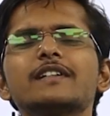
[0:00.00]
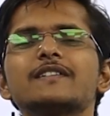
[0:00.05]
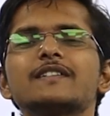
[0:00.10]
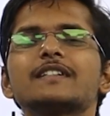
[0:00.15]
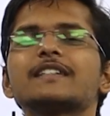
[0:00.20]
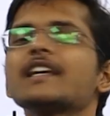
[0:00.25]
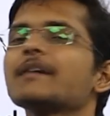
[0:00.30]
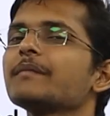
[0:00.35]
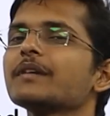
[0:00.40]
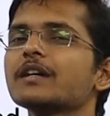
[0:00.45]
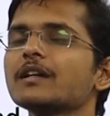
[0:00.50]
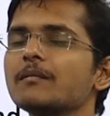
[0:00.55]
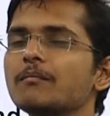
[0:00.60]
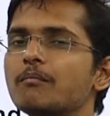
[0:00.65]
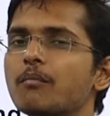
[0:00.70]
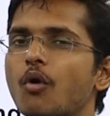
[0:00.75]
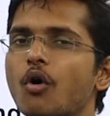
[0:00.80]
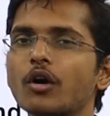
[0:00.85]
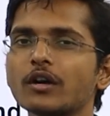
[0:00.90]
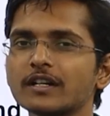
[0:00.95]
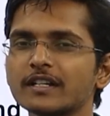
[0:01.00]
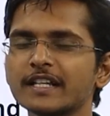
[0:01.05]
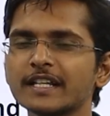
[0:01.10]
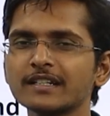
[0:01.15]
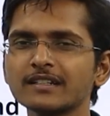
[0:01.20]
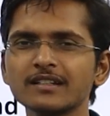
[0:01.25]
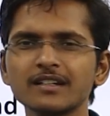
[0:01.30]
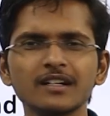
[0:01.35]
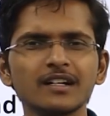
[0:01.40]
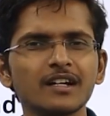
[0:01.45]
is a chemical bond
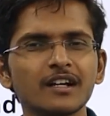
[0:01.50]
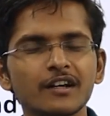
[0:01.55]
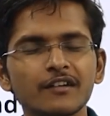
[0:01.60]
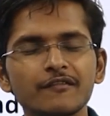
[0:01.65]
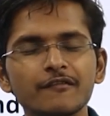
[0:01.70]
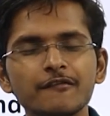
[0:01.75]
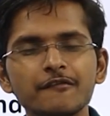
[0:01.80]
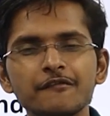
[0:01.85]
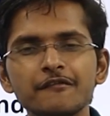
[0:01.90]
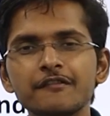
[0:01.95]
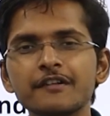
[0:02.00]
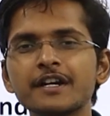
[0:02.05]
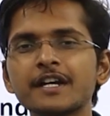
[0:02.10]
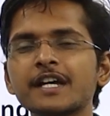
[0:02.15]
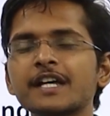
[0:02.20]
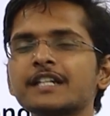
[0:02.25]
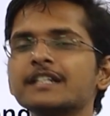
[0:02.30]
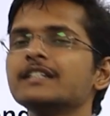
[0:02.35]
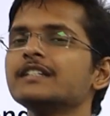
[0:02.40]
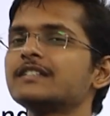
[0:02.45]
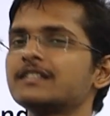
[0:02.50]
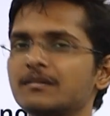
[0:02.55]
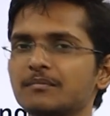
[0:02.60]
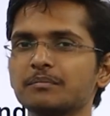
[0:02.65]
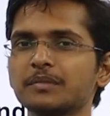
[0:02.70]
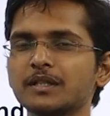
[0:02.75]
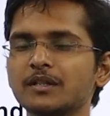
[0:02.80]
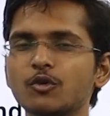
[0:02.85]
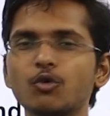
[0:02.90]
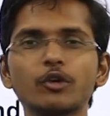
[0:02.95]
then? Very
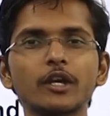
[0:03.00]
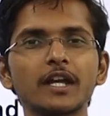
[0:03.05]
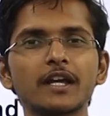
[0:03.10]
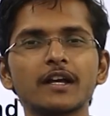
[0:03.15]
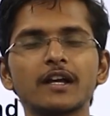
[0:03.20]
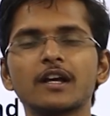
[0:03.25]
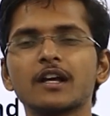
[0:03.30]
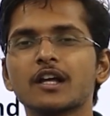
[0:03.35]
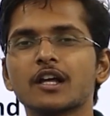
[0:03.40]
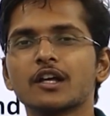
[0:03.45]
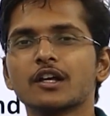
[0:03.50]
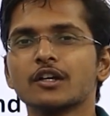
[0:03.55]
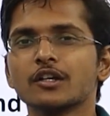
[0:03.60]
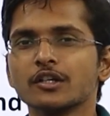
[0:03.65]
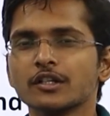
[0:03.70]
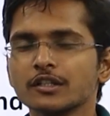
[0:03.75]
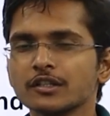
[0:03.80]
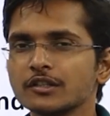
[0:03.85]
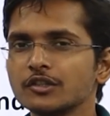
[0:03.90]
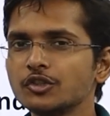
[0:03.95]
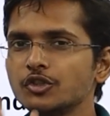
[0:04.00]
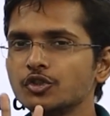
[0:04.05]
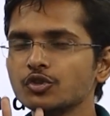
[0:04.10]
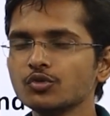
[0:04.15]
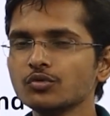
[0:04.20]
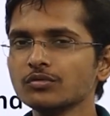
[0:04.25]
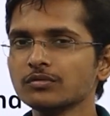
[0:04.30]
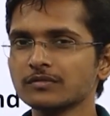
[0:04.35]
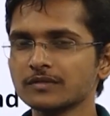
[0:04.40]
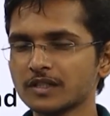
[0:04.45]
simple. Okay,
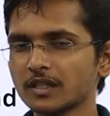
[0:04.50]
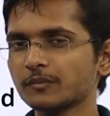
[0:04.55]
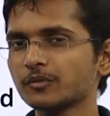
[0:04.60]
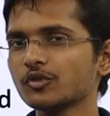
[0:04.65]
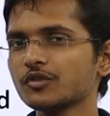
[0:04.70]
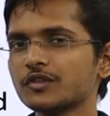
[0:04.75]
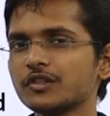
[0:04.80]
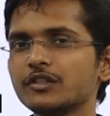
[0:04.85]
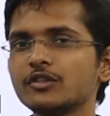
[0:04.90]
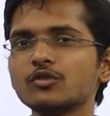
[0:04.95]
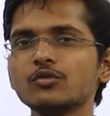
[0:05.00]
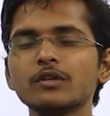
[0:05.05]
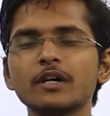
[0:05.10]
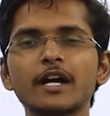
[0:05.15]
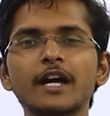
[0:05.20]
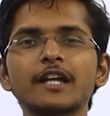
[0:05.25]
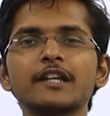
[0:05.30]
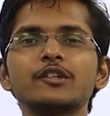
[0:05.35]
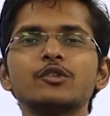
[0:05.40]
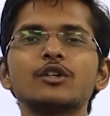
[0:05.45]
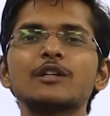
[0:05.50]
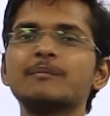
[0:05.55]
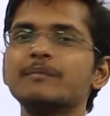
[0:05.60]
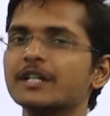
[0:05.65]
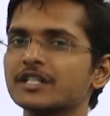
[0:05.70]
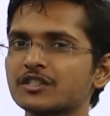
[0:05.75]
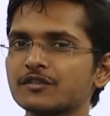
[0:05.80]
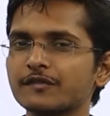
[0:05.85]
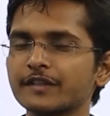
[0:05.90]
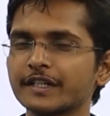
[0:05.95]
suppose you and your
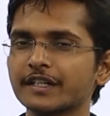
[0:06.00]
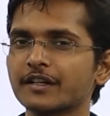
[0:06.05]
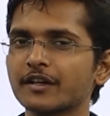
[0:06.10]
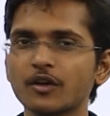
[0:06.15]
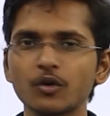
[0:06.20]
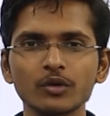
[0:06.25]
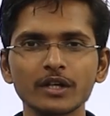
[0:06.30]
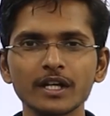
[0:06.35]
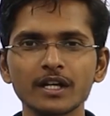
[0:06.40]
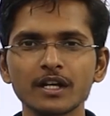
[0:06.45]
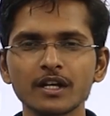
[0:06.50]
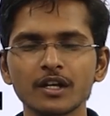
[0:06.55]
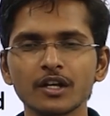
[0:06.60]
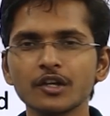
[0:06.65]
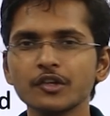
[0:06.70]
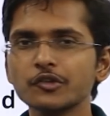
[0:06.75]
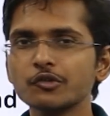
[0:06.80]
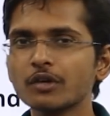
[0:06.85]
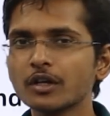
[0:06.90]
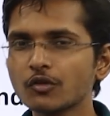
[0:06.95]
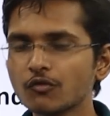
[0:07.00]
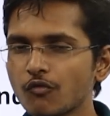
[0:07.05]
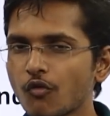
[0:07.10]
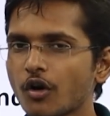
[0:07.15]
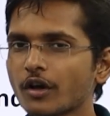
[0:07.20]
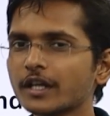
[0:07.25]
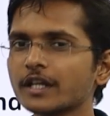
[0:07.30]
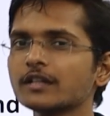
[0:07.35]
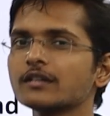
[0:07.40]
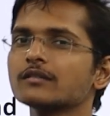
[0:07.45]
best friend, okay, you are
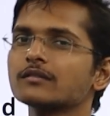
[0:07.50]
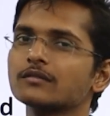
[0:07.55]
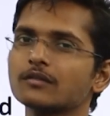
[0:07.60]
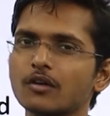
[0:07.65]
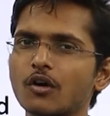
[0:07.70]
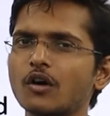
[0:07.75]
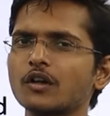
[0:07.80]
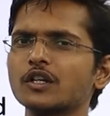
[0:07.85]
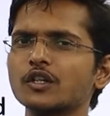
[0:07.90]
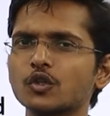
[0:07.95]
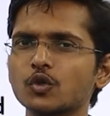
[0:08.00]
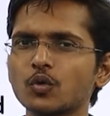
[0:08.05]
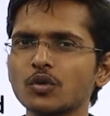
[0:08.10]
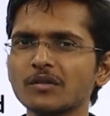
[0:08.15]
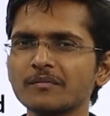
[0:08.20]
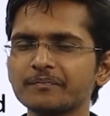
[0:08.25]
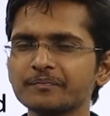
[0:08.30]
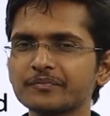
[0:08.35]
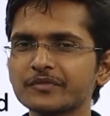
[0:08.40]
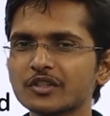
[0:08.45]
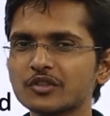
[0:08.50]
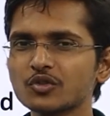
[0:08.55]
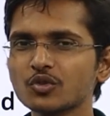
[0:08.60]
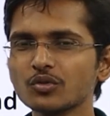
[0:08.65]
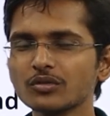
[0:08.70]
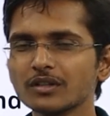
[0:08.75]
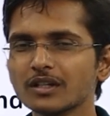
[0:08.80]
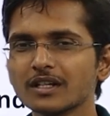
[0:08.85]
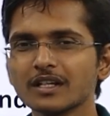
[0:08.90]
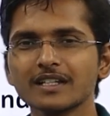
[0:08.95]
walking on a road.
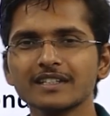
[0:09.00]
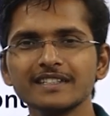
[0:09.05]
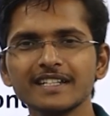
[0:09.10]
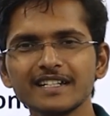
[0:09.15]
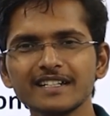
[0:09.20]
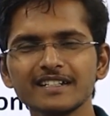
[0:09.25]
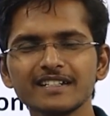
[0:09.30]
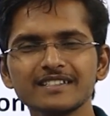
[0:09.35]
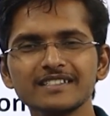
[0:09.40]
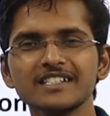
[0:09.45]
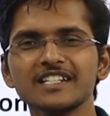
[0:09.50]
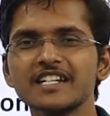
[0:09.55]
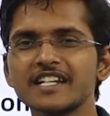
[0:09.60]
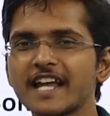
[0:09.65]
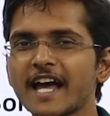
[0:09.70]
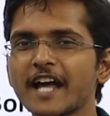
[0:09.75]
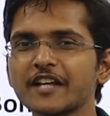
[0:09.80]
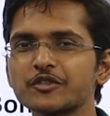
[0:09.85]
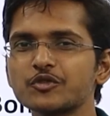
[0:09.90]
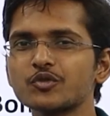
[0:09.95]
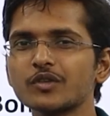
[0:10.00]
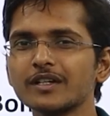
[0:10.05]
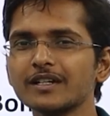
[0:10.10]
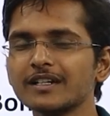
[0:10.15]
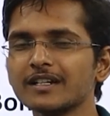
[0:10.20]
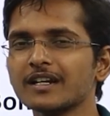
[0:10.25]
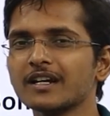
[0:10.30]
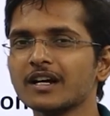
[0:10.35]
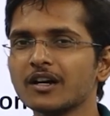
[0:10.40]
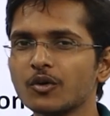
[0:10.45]
So there is a natural,
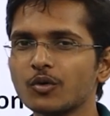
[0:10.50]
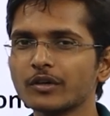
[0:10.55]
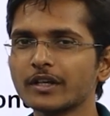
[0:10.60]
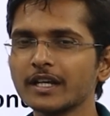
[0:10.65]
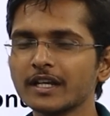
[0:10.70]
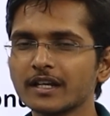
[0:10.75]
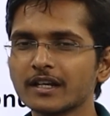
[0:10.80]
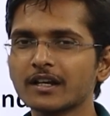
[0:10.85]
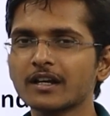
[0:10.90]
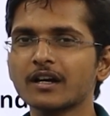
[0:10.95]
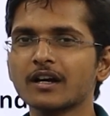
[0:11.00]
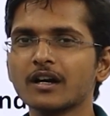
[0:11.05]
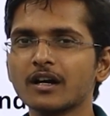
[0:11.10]
okay,